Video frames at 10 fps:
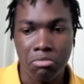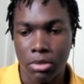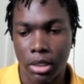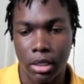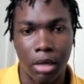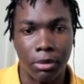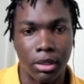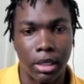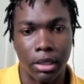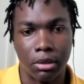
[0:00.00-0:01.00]
Yeah, I
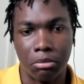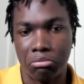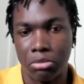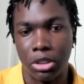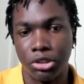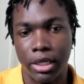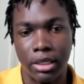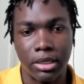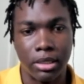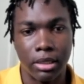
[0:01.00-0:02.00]
mean, like, he tried
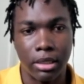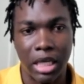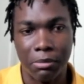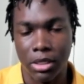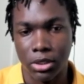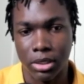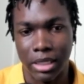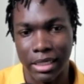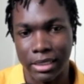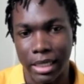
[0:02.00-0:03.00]
this in the game and just
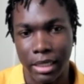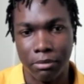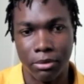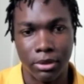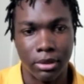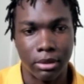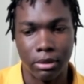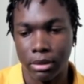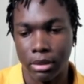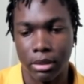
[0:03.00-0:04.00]
like died. But
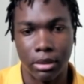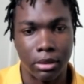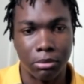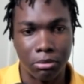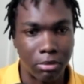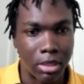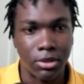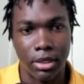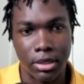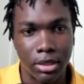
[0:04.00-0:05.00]
as
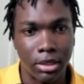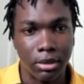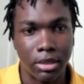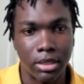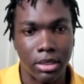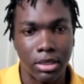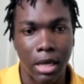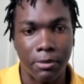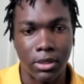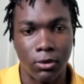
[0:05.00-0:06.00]
you can see, this is
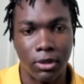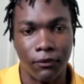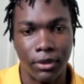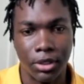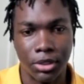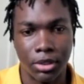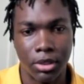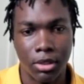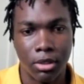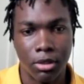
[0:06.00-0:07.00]
absolutely finished.
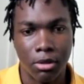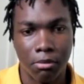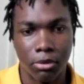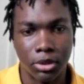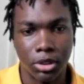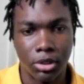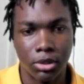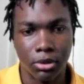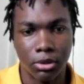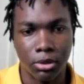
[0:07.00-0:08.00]
But
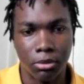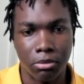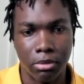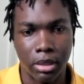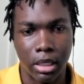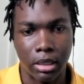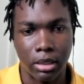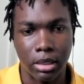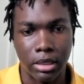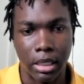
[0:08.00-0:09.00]
just to get
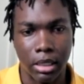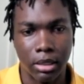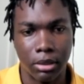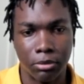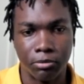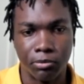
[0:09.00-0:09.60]
things like kicking.